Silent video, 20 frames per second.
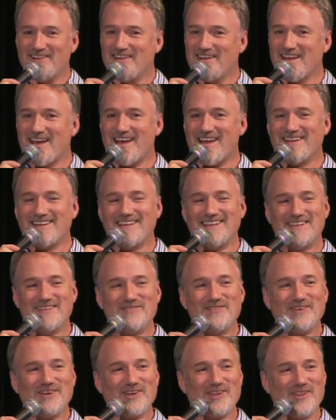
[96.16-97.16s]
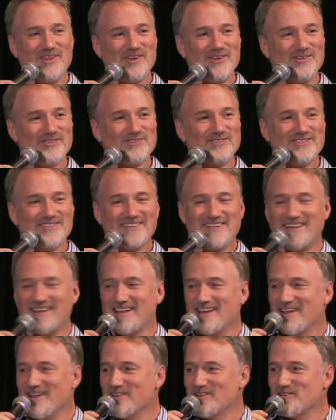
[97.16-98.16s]
Not even close.
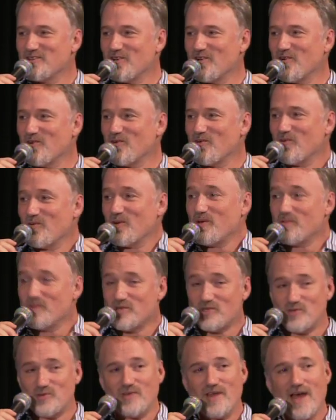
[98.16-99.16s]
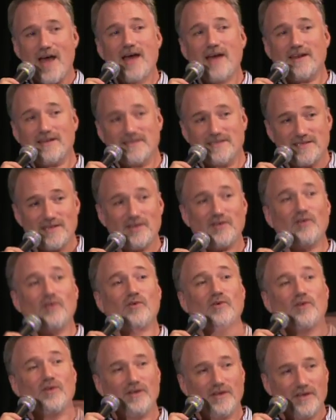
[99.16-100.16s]
So we would do that
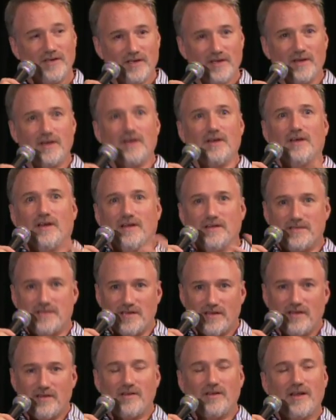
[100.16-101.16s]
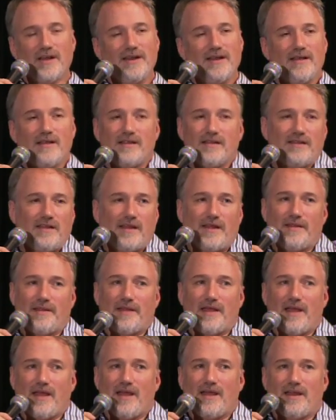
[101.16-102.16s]
until and
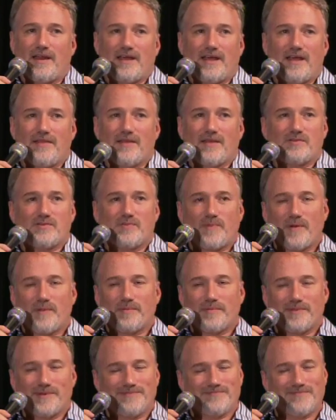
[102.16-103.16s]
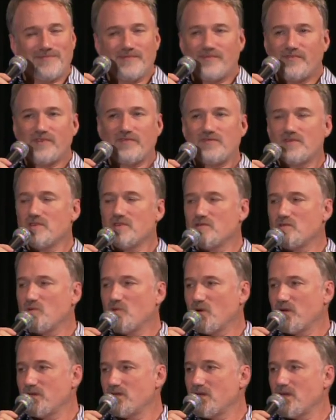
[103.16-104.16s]
again, that was probably 15,
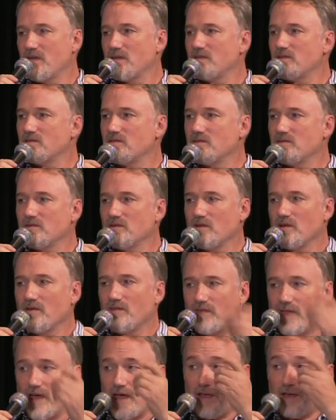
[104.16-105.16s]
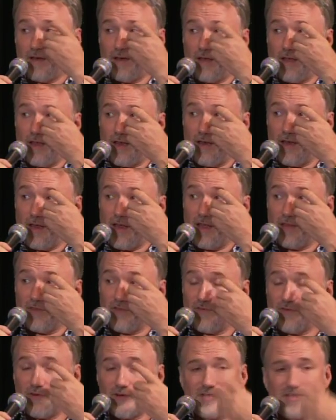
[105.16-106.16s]
20 takes of that. And the
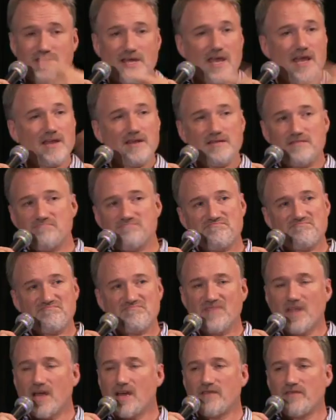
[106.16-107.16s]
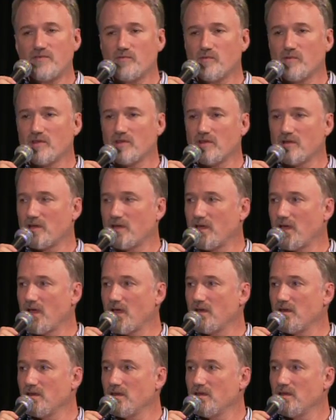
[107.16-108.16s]
first 10, not even worth looking at.